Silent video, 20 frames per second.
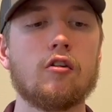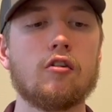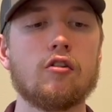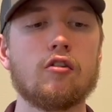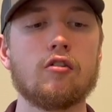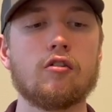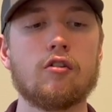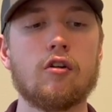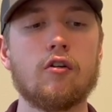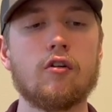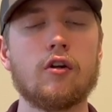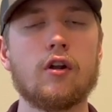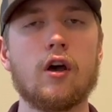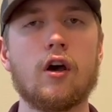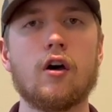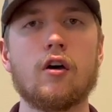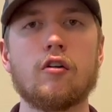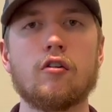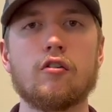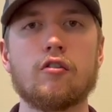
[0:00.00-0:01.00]
starting to
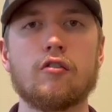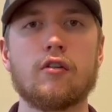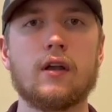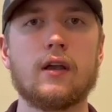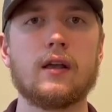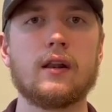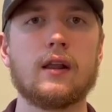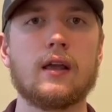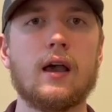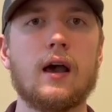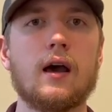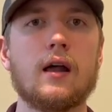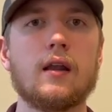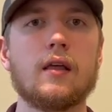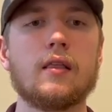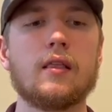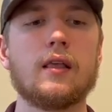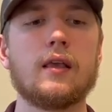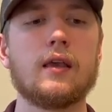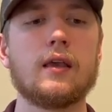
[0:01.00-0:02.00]
understand kind of
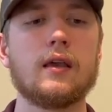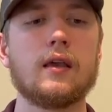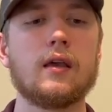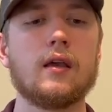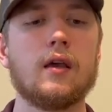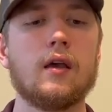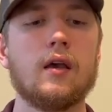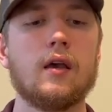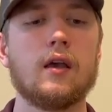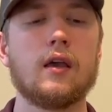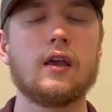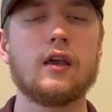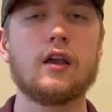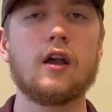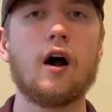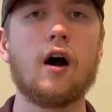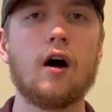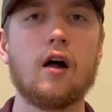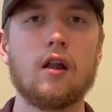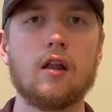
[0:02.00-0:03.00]
the
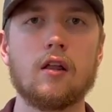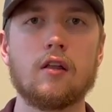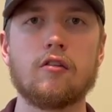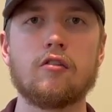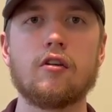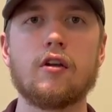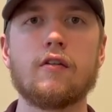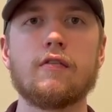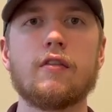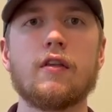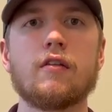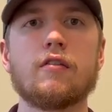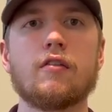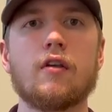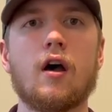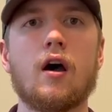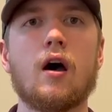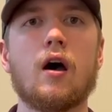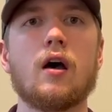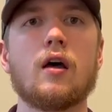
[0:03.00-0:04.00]
ecology of the
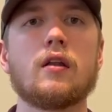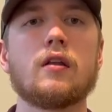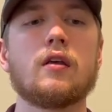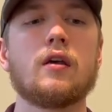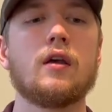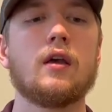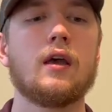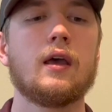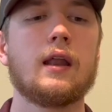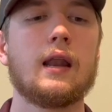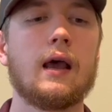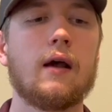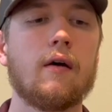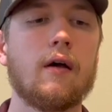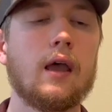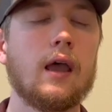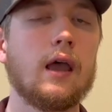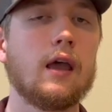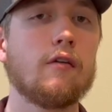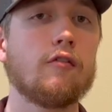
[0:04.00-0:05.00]
site and how
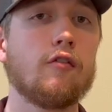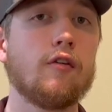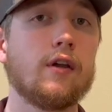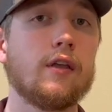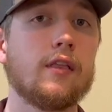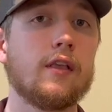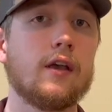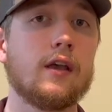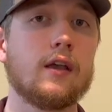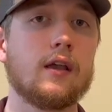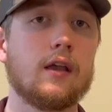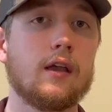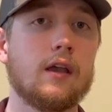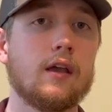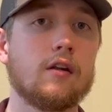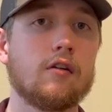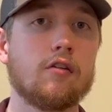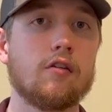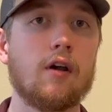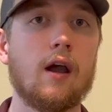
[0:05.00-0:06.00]
everything
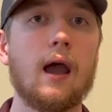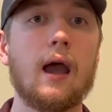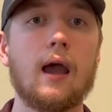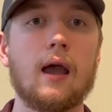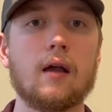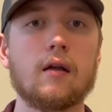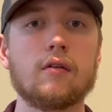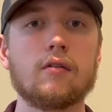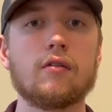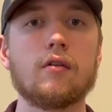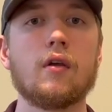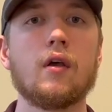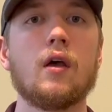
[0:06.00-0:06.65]
interacts,